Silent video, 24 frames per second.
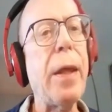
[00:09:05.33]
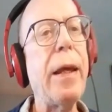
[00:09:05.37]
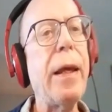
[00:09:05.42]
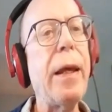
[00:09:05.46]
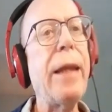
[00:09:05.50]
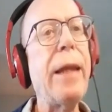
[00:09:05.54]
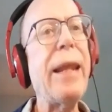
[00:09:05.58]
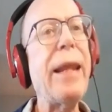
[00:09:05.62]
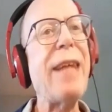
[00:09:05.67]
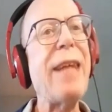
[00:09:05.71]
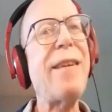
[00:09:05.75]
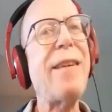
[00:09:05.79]

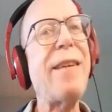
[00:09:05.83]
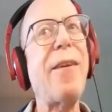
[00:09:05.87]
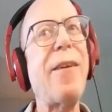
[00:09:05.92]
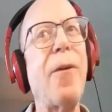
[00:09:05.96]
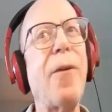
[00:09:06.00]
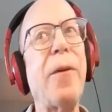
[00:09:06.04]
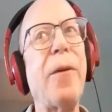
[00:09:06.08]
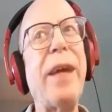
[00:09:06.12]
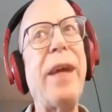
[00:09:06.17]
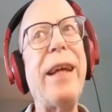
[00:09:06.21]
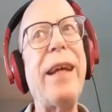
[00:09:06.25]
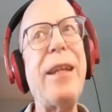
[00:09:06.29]
That's
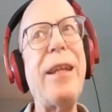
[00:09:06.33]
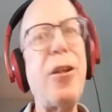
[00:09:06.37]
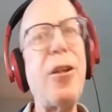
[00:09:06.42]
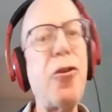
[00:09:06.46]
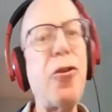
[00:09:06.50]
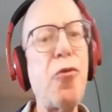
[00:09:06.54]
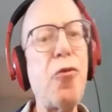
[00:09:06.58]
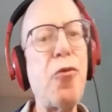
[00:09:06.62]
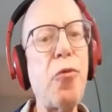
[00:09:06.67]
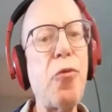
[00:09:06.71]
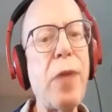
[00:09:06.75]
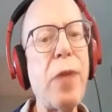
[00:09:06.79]
called a
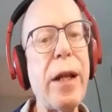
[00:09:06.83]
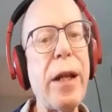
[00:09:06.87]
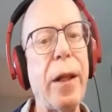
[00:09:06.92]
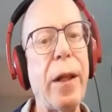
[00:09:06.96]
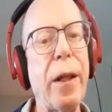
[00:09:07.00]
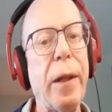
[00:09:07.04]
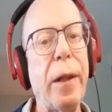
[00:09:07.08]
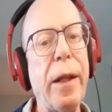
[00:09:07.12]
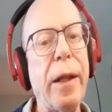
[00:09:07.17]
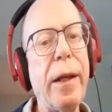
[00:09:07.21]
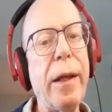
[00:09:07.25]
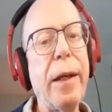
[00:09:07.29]

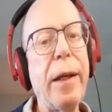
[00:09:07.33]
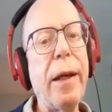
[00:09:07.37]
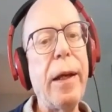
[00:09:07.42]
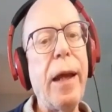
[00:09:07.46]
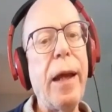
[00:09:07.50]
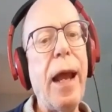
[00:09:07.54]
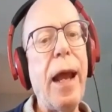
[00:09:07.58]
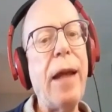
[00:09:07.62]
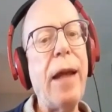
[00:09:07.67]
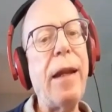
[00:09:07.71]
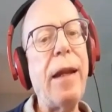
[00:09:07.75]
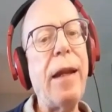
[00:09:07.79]
trill.
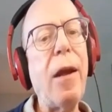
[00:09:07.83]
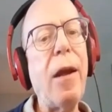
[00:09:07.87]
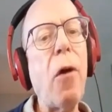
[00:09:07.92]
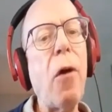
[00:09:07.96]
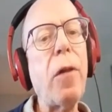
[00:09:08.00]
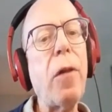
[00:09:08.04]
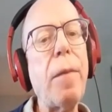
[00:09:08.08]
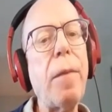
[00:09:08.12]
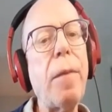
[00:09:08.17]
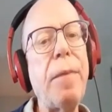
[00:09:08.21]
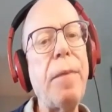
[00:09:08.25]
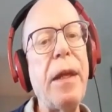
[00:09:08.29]
And
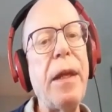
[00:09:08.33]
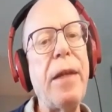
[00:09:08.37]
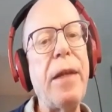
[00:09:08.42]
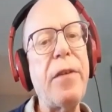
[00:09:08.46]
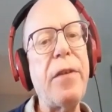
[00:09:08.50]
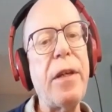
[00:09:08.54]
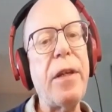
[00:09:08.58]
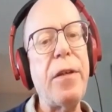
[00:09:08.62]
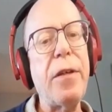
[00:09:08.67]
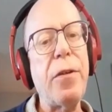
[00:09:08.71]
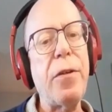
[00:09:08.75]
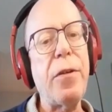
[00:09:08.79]
all it means
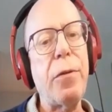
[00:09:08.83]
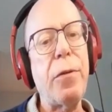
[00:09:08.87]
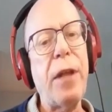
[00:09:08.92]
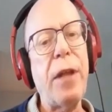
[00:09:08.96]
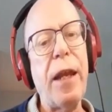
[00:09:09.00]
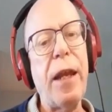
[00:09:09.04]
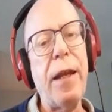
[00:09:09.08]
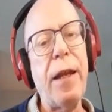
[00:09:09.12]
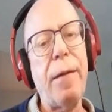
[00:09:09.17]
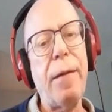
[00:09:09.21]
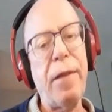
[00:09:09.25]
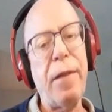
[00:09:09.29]
is you
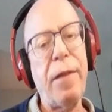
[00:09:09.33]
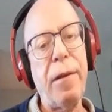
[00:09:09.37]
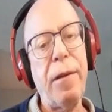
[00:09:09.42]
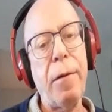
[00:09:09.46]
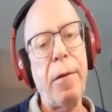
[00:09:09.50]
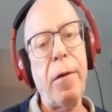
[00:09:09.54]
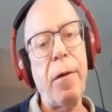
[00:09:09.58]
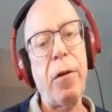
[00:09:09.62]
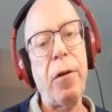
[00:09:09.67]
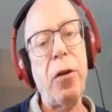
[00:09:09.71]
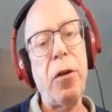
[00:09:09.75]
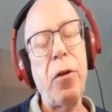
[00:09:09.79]
take
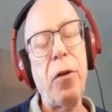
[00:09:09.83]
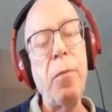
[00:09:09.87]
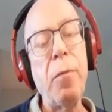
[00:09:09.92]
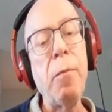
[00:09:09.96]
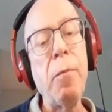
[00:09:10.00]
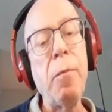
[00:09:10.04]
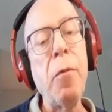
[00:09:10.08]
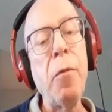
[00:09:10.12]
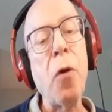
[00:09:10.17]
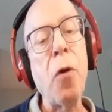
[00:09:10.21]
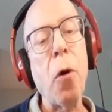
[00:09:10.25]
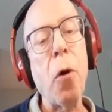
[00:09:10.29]
the
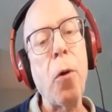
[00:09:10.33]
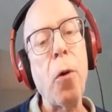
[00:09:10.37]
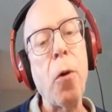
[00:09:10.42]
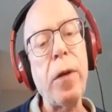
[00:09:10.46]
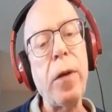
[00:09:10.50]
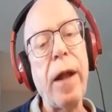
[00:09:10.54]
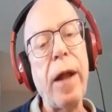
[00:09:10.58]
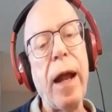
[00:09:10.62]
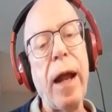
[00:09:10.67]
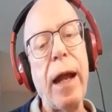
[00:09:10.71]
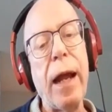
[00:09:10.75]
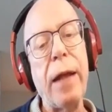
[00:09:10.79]

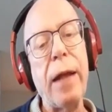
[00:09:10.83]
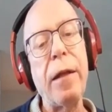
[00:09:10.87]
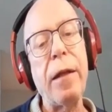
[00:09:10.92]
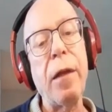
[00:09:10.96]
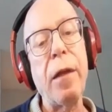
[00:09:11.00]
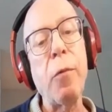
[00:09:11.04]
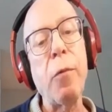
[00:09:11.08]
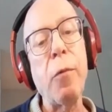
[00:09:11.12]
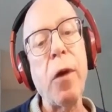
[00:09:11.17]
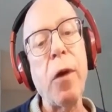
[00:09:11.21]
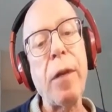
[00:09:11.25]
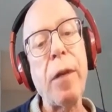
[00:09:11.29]
note and
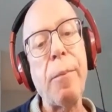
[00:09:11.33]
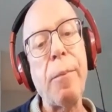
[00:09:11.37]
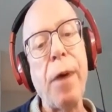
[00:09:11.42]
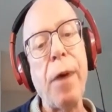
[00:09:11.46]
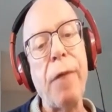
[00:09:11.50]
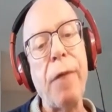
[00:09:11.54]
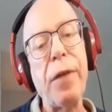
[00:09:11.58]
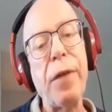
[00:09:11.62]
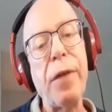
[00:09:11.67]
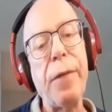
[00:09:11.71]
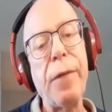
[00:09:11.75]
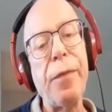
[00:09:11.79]
the one
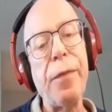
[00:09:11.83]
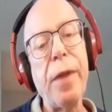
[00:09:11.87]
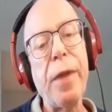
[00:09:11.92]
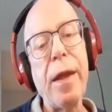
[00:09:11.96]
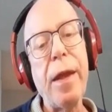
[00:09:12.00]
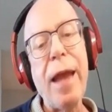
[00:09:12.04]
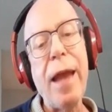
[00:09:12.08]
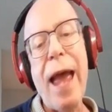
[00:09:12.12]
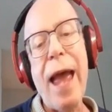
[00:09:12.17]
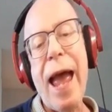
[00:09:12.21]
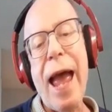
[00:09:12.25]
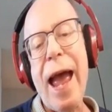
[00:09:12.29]
above it
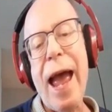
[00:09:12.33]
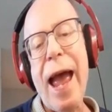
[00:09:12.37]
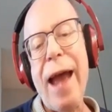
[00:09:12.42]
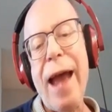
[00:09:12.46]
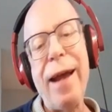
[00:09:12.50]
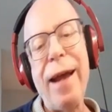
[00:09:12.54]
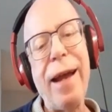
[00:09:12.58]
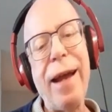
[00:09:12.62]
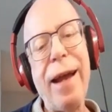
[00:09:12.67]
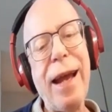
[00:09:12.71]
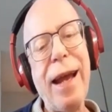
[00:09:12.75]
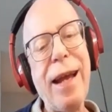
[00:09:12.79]

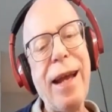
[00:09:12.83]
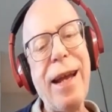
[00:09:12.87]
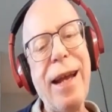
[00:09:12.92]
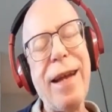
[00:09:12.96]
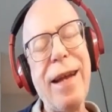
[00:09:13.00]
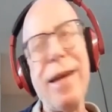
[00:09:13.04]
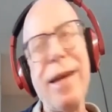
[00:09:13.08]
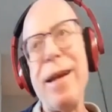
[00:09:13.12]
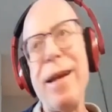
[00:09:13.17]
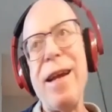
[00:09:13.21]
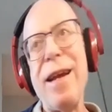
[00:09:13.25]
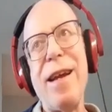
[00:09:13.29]

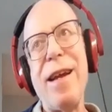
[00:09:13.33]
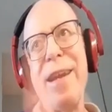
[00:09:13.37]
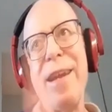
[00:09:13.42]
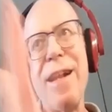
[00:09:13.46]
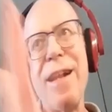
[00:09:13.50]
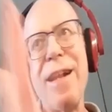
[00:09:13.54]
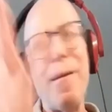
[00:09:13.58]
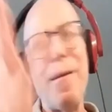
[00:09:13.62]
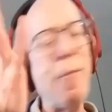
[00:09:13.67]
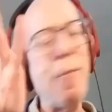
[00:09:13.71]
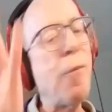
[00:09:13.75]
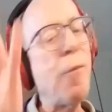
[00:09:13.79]

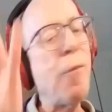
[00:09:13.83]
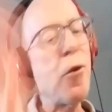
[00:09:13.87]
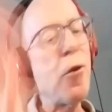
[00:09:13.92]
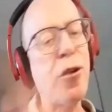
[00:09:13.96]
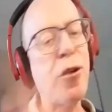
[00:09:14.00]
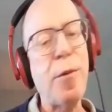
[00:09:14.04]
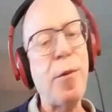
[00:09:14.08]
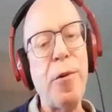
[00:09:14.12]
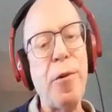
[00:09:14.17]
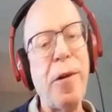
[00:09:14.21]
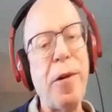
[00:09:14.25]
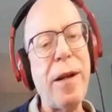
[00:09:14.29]
and mush
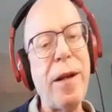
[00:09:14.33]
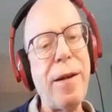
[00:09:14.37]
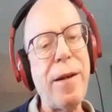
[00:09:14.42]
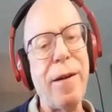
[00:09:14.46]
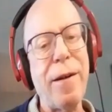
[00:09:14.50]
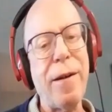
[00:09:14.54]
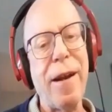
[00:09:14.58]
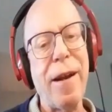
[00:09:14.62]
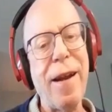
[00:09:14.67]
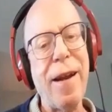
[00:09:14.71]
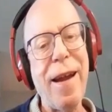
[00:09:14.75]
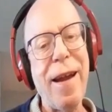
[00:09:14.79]
them
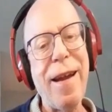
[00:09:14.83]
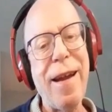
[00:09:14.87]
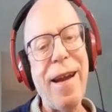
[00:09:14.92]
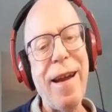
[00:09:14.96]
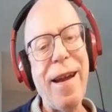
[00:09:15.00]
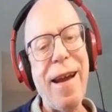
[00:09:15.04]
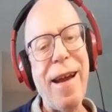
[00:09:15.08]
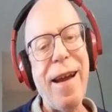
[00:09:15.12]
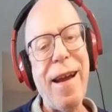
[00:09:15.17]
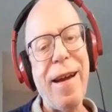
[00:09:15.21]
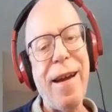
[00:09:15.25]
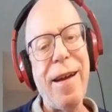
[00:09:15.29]
around.
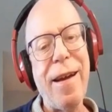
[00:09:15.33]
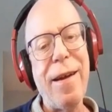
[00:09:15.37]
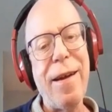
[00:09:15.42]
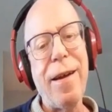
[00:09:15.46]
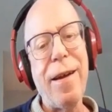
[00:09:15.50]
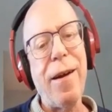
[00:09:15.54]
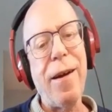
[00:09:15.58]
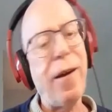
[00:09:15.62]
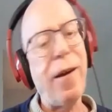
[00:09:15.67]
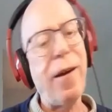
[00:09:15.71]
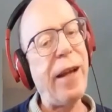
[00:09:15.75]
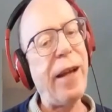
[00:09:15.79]

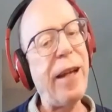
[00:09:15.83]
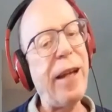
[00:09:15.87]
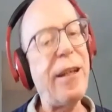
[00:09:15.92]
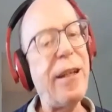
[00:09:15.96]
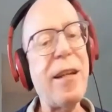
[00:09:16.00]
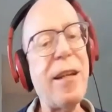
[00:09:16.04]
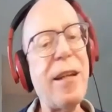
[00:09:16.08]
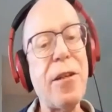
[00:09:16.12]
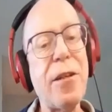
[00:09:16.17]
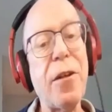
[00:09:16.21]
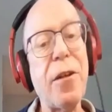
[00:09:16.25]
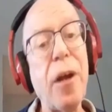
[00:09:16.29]
Okay, it
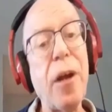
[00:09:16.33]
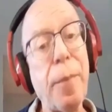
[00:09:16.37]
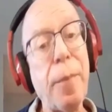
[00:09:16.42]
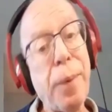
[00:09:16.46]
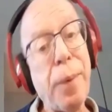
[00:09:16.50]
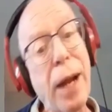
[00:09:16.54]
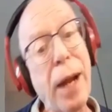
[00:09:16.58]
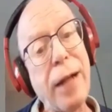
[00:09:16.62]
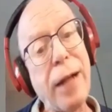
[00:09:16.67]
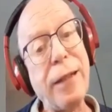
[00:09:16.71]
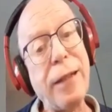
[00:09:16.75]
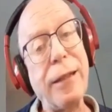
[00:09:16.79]
takes a lot of
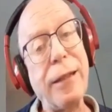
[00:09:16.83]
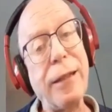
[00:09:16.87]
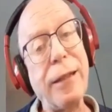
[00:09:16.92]
practice to